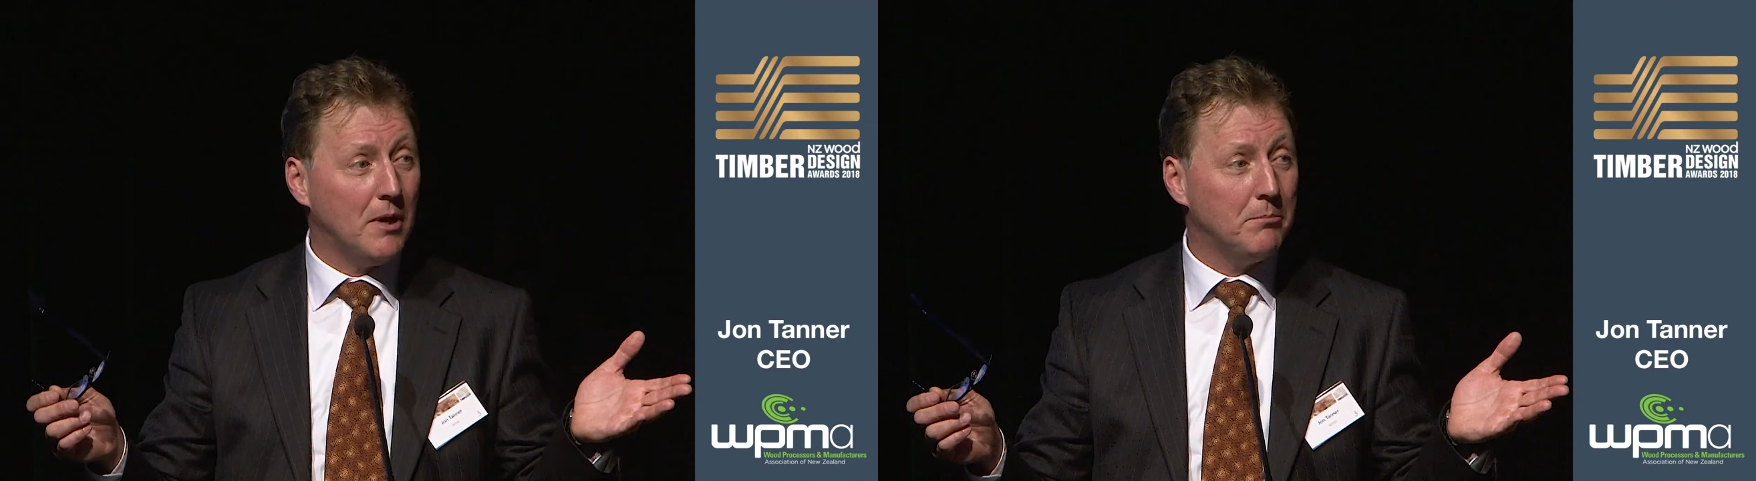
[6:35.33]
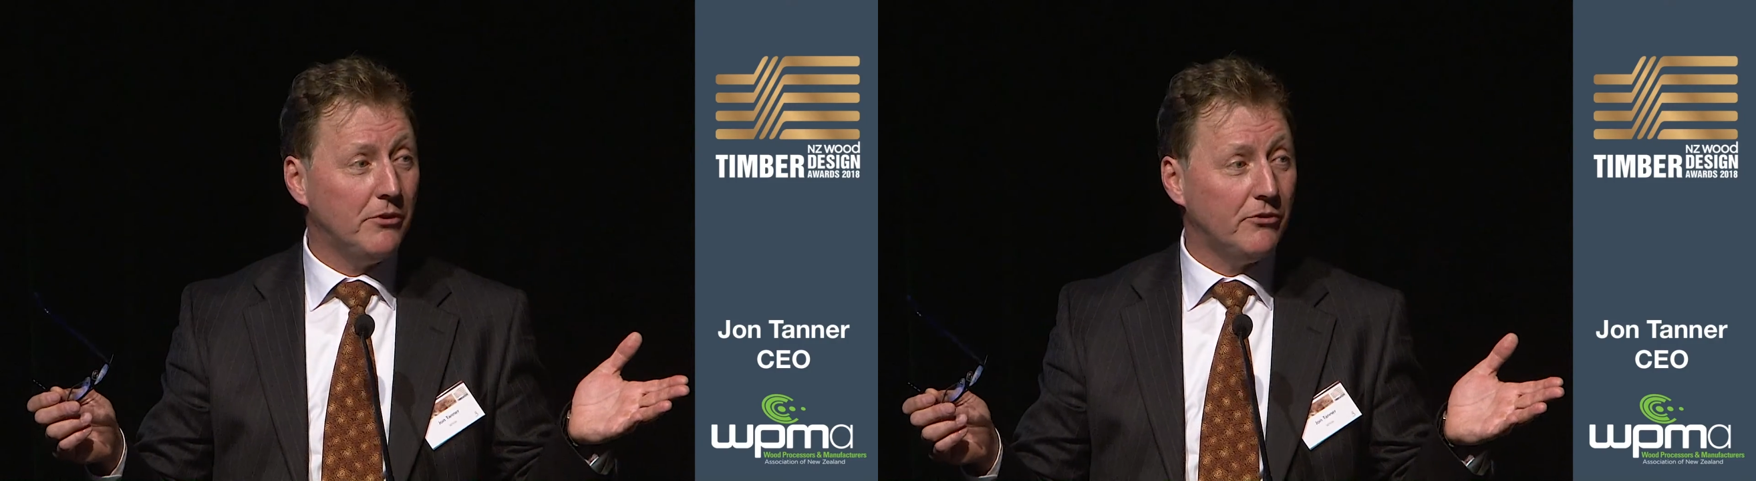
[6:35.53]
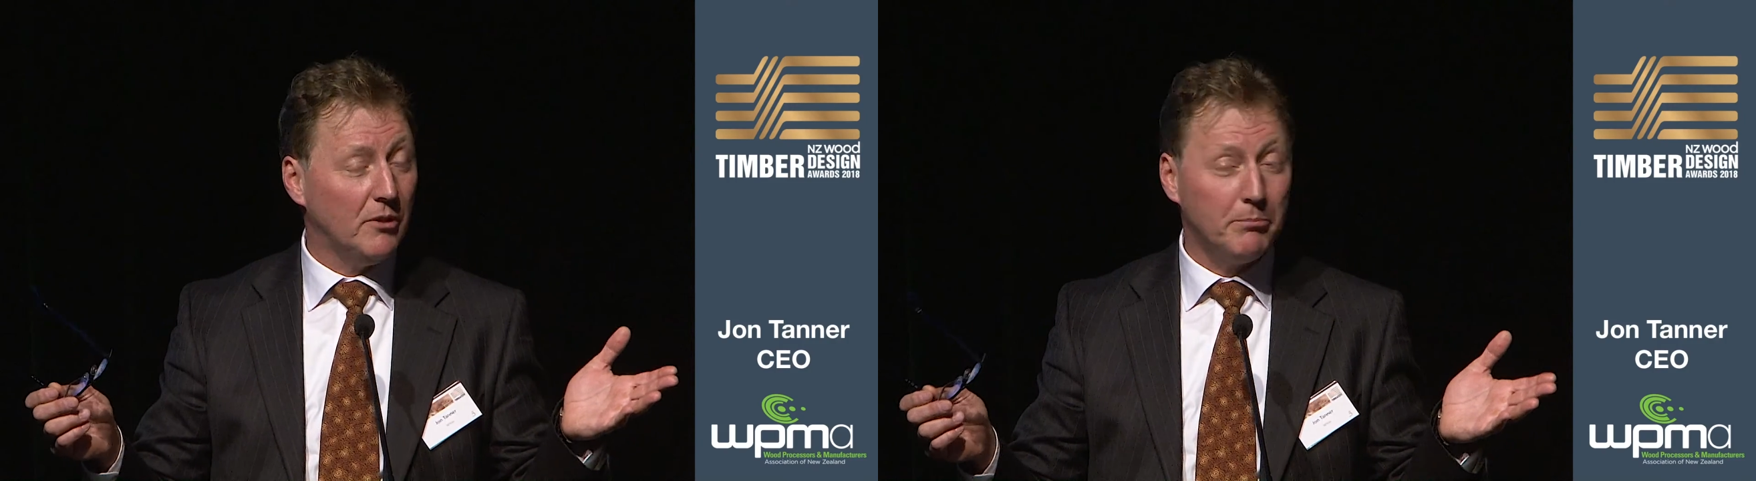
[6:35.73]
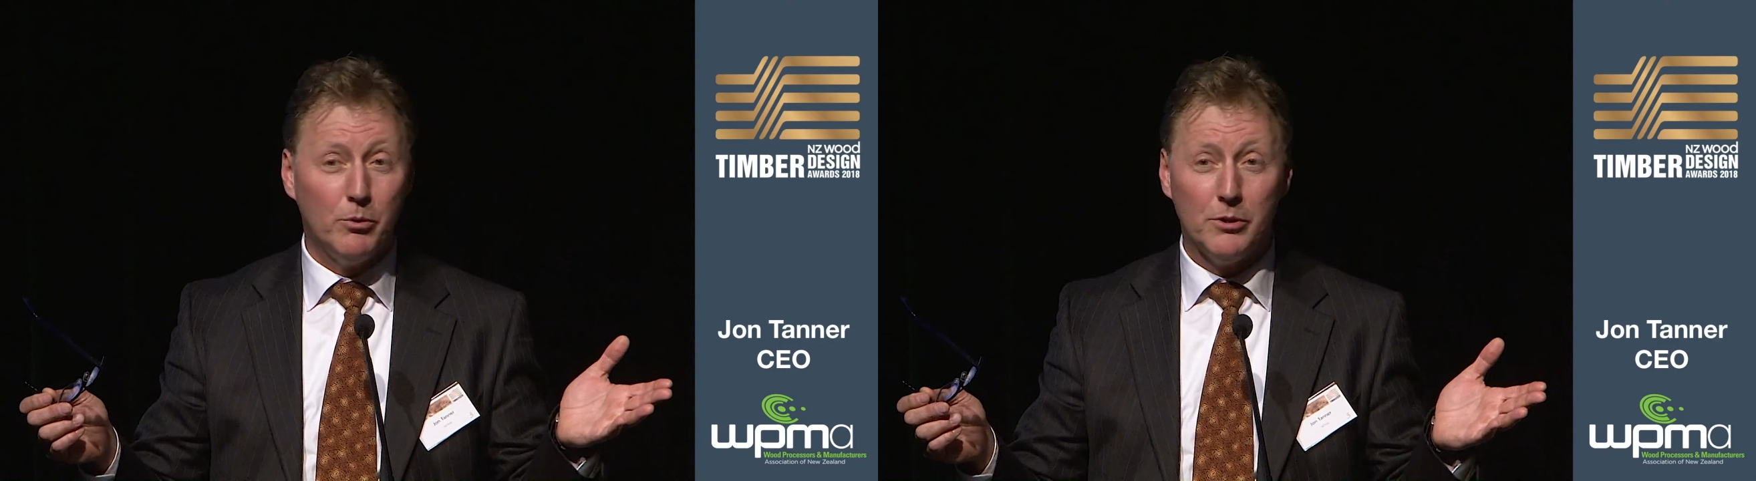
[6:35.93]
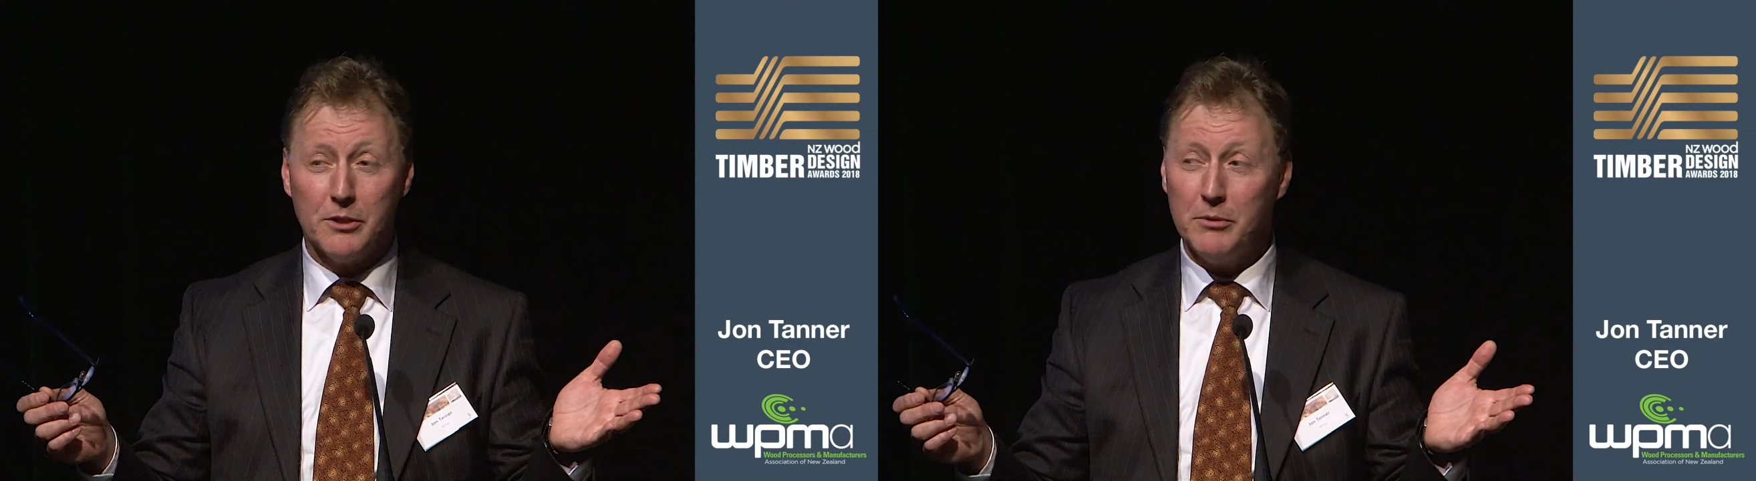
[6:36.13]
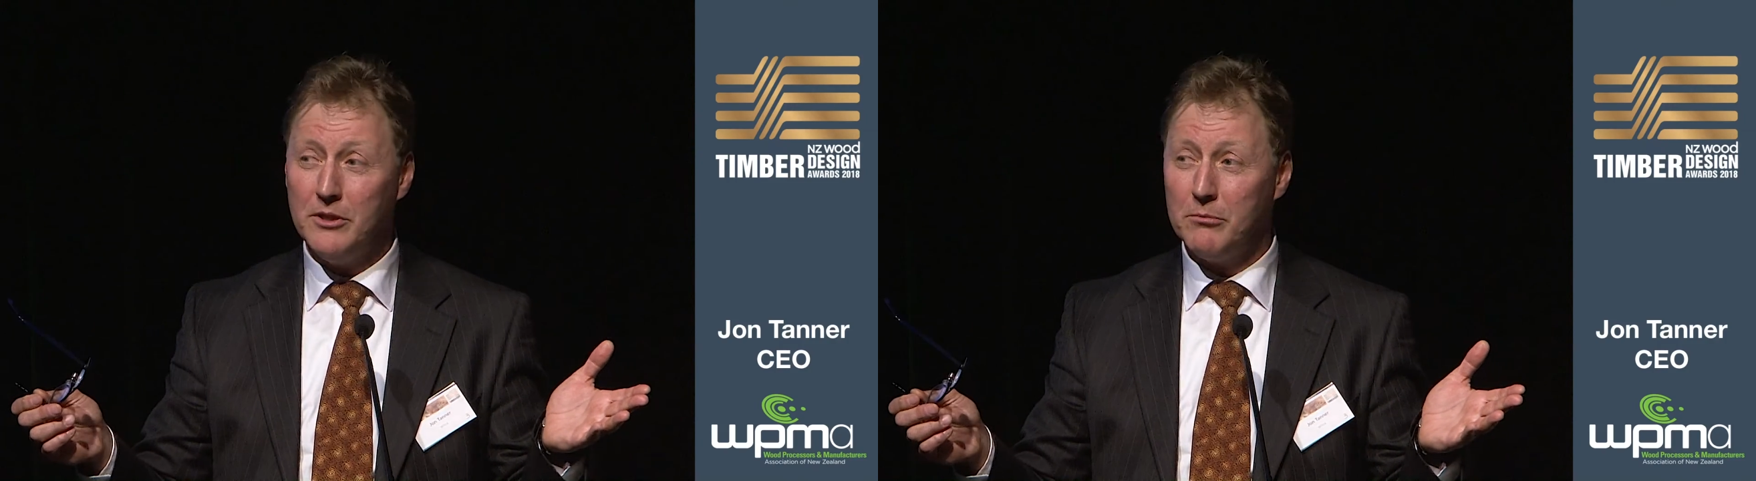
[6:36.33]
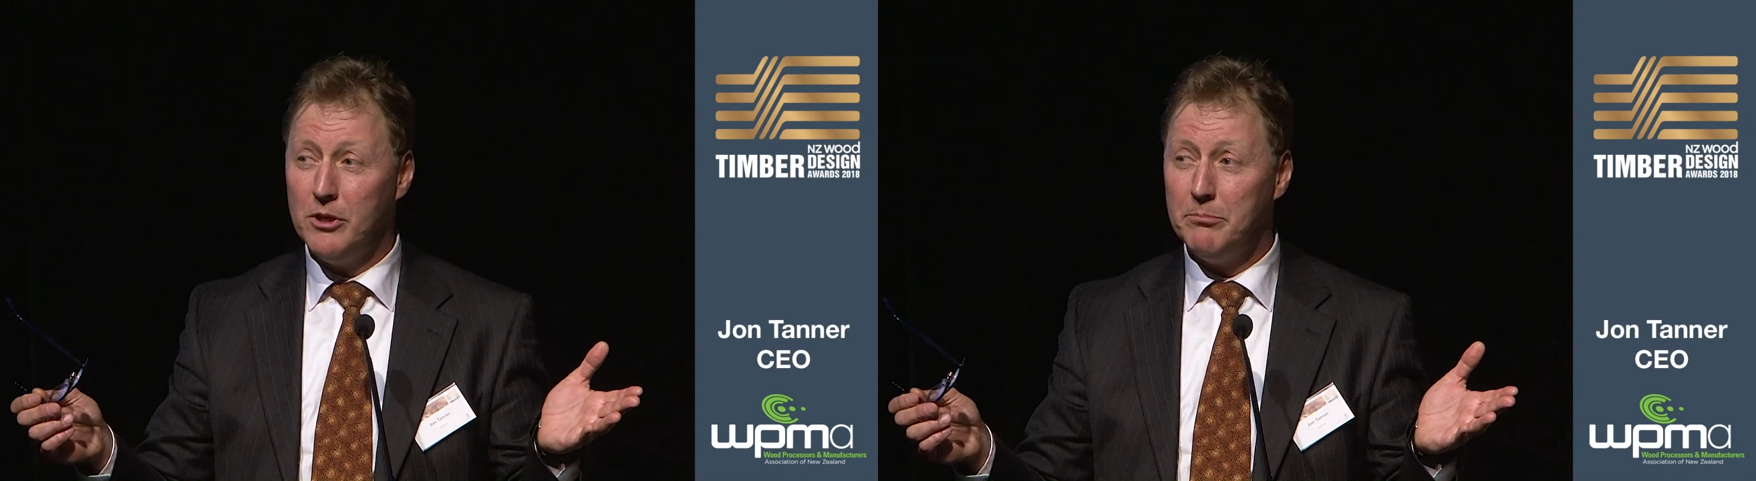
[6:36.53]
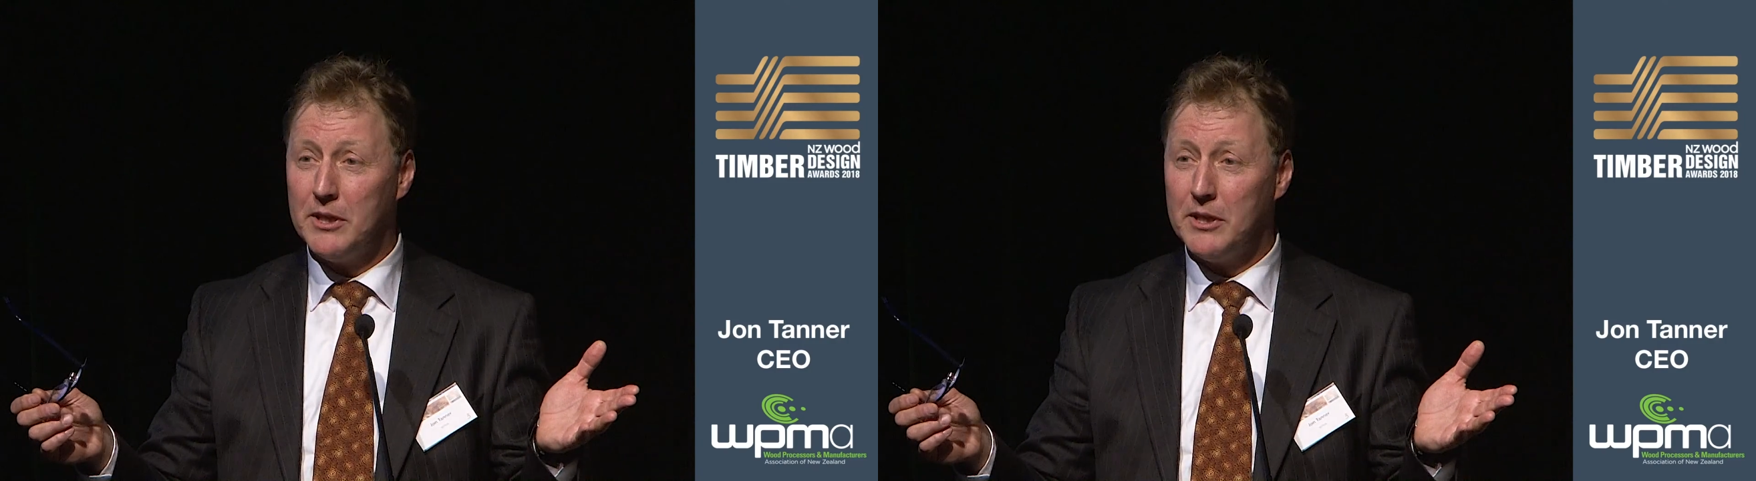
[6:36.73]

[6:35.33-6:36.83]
members and the board that are in the room,